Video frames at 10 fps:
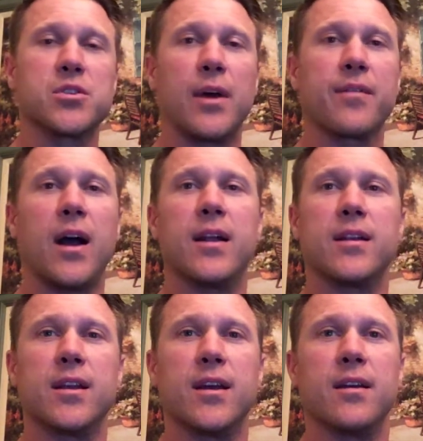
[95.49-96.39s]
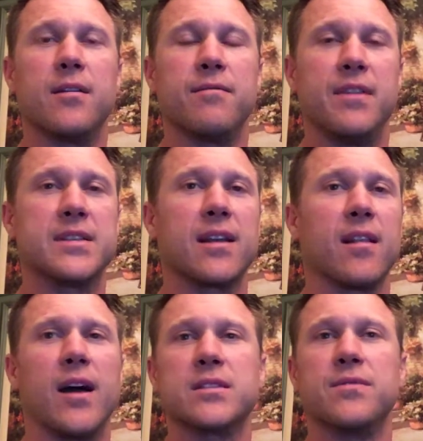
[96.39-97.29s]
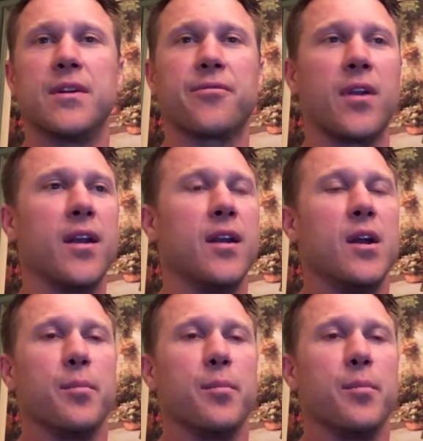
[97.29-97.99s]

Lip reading: So I've gotten to visit lots of different